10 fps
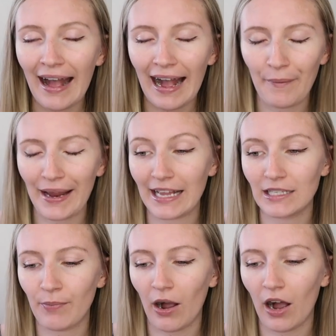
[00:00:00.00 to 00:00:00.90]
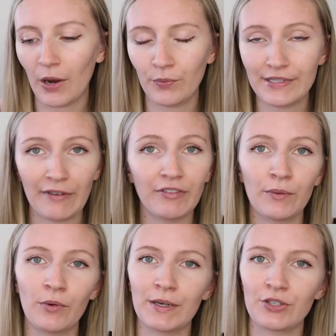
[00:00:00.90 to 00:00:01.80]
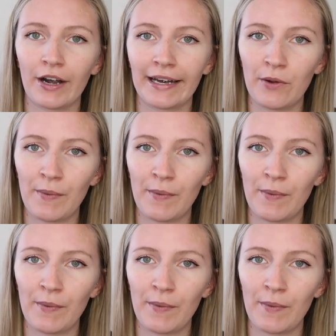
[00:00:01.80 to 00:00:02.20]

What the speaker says: how it is, but I definitely will be trying